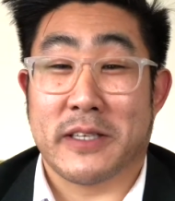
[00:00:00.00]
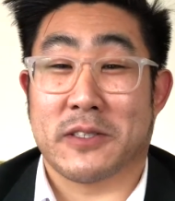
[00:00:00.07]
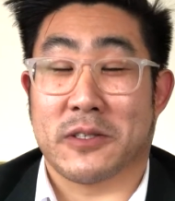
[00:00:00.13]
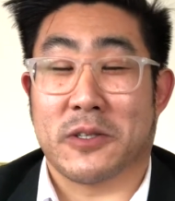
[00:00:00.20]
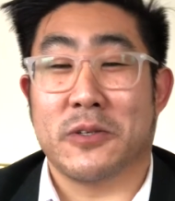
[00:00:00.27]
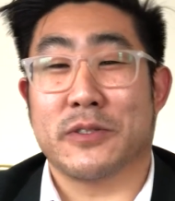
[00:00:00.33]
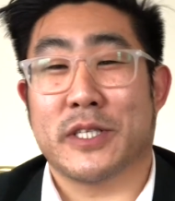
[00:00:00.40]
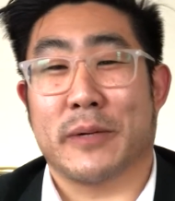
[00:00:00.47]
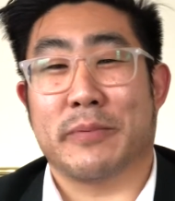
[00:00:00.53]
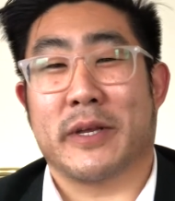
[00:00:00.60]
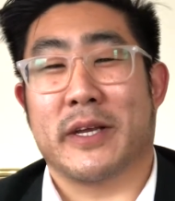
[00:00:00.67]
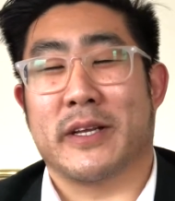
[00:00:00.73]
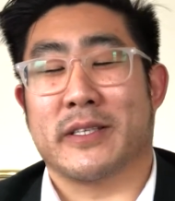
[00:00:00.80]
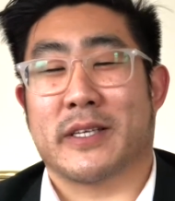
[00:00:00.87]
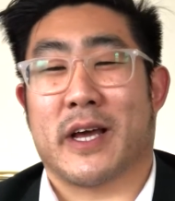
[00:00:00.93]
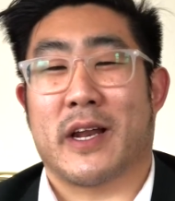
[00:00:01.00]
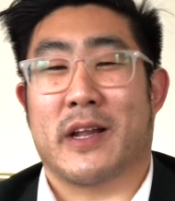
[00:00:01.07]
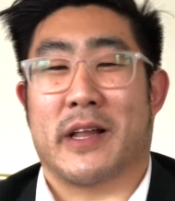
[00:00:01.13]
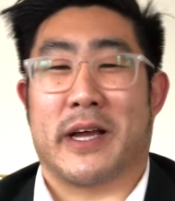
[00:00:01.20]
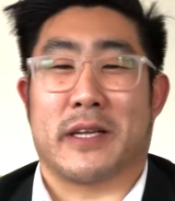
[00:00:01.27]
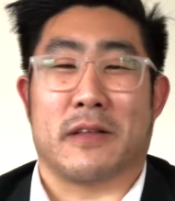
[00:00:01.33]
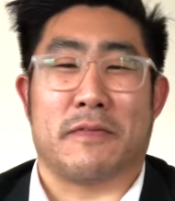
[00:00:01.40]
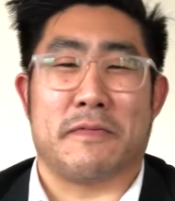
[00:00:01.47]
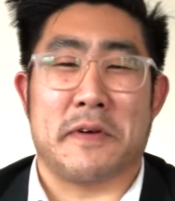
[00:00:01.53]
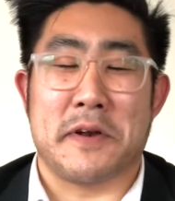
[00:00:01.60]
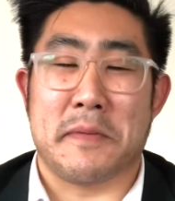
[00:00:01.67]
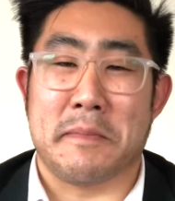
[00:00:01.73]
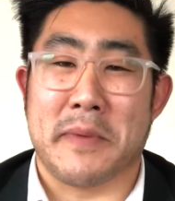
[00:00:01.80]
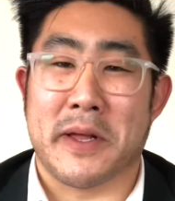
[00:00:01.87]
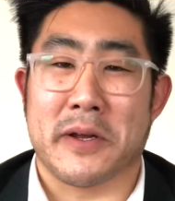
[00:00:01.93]
So 2-step kit is kind of like the
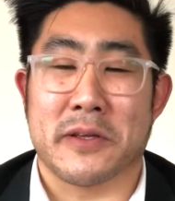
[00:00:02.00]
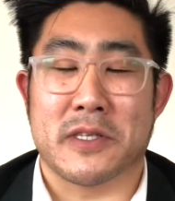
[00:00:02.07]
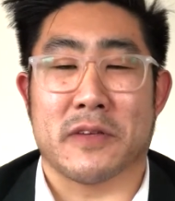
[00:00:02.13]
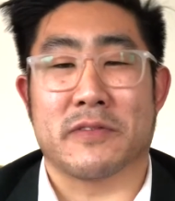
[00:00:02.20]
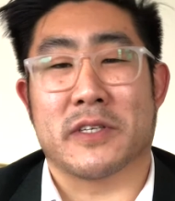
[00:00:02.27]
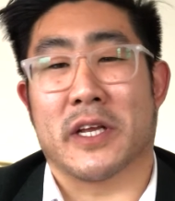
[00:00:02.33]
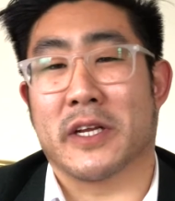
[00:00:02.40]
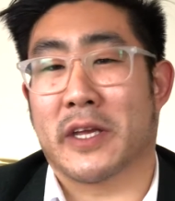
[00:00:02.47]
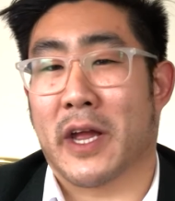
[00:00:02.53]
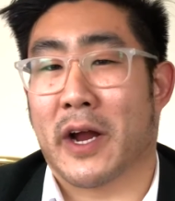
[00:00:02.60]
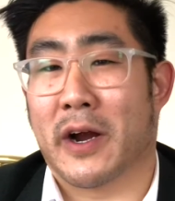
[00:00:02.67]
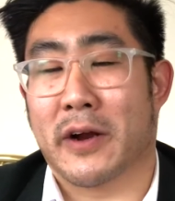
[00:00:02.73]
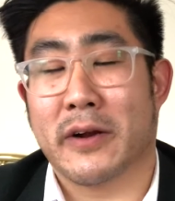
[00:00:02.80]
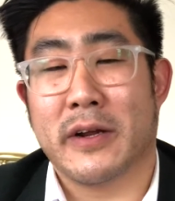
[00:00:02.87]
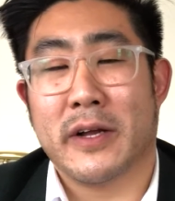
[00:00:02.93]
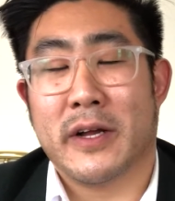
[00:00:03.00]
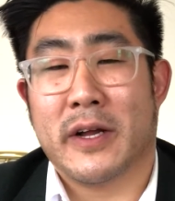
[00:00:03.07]
fundamentals of skincare.